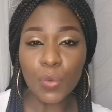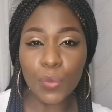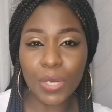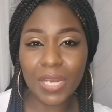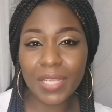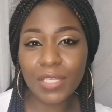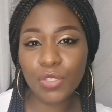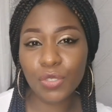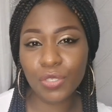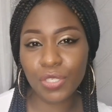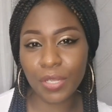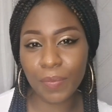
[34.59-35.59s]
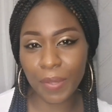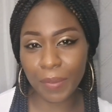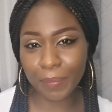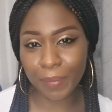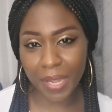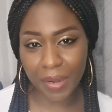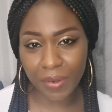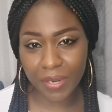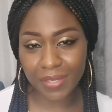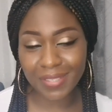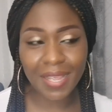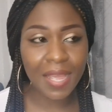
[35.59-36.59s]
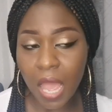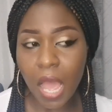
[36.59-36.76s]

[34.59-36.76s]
relationship and marriage,